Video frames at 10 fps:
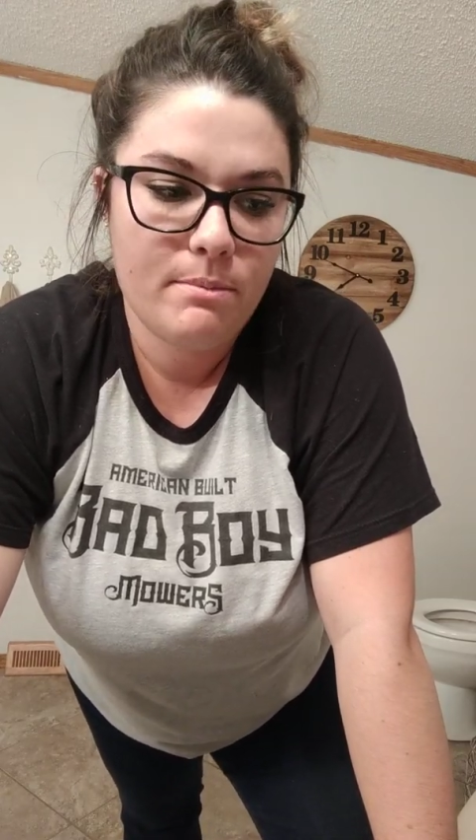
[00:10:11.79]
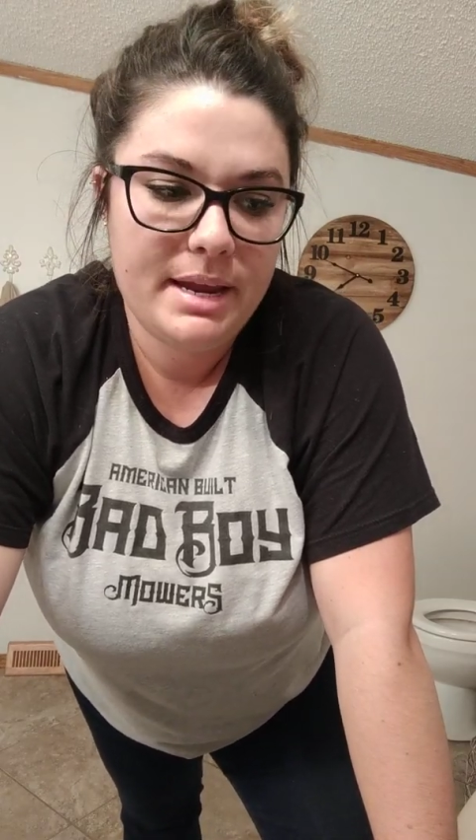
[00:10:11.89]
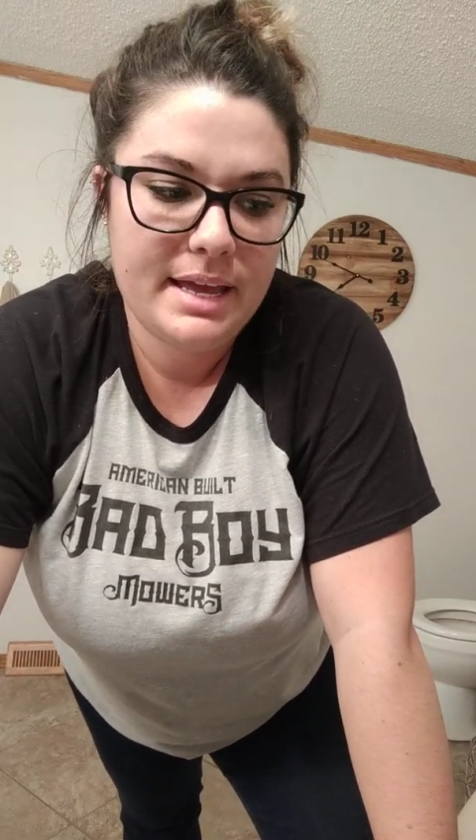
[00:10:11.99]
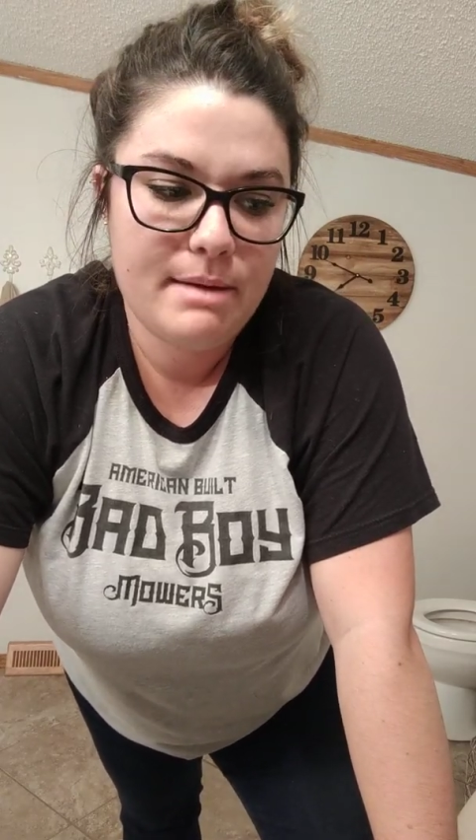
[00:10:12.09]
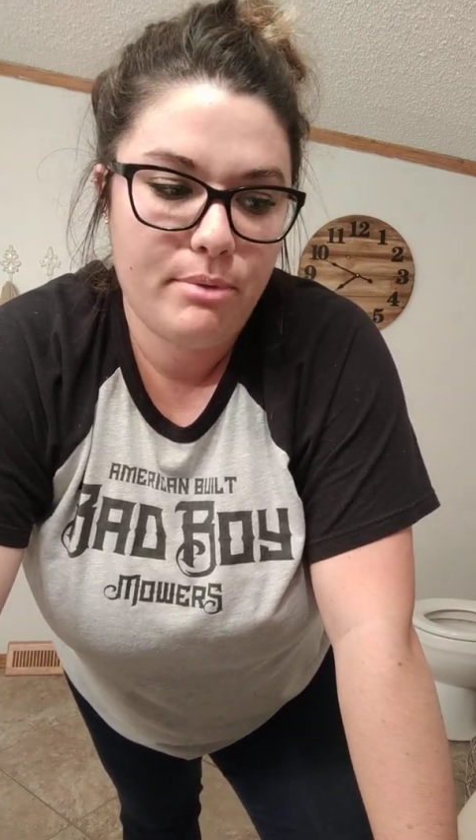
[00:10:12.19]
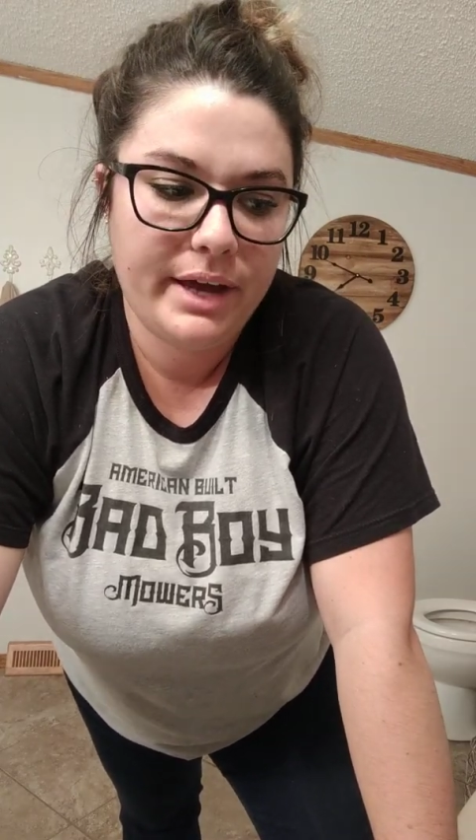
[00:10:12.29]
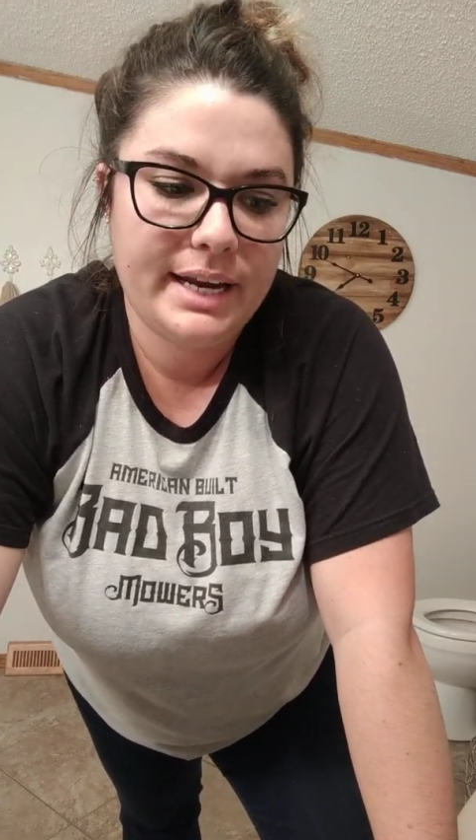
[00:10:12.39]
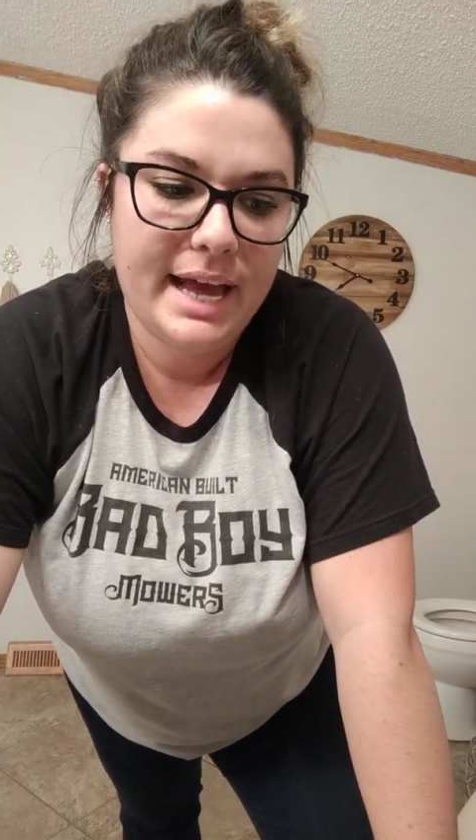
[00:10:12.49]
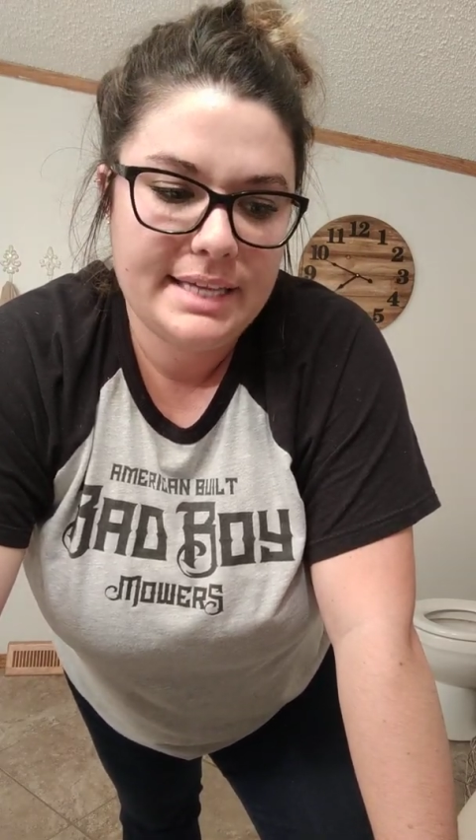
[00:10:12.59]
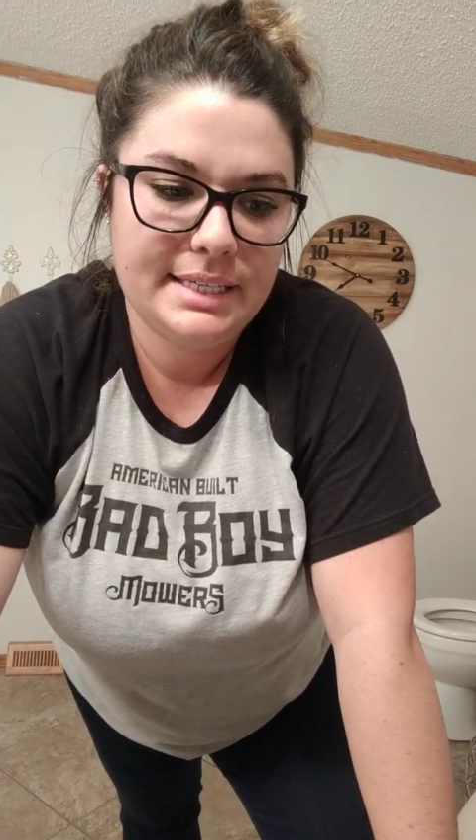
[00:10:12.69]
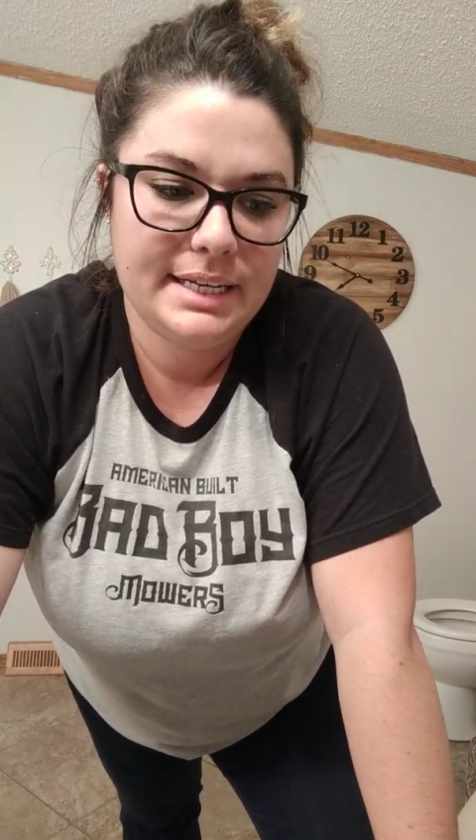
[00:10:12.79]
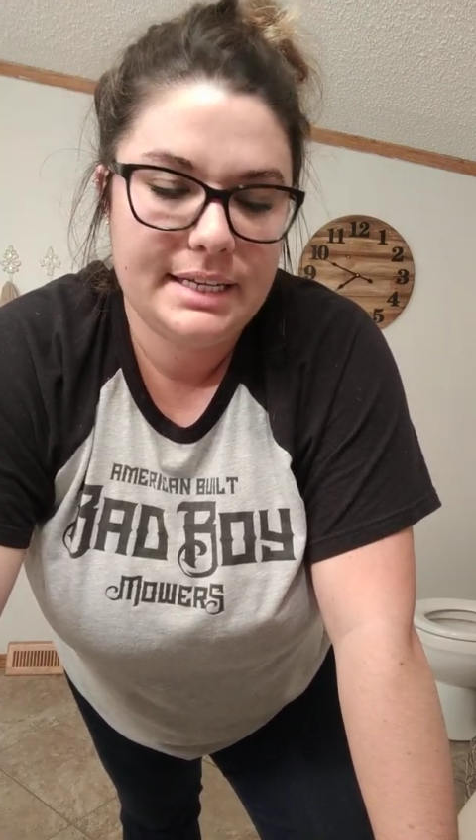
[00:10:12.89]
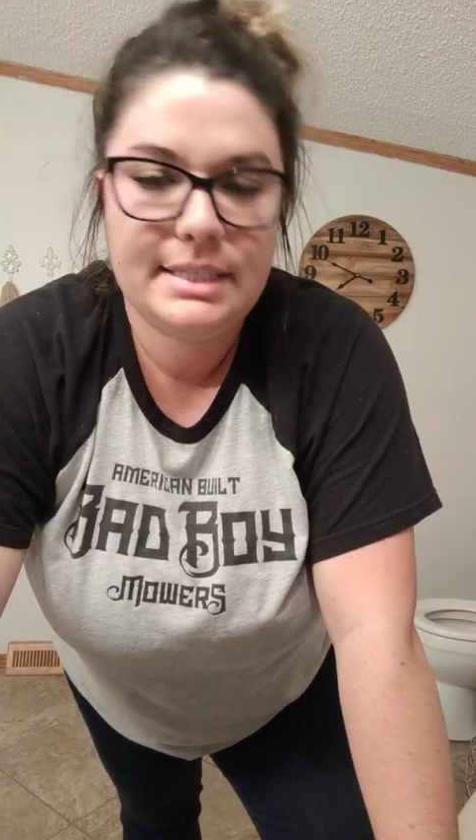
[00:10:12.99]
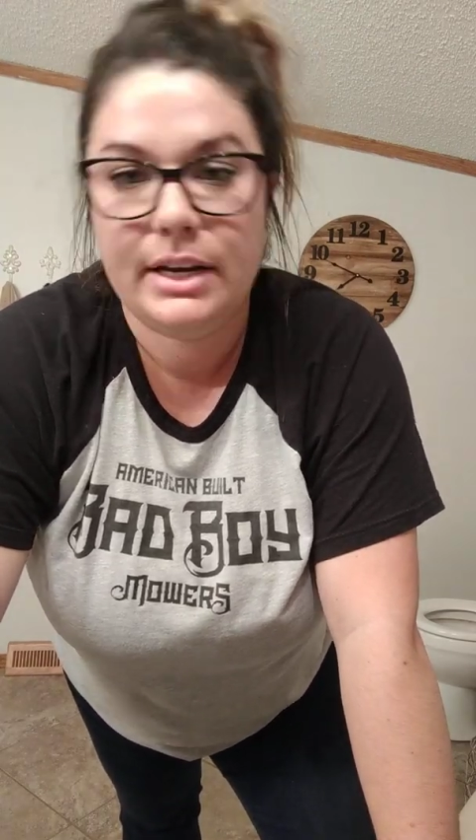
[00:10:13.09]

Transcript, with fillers: for me to get pregnant as it is.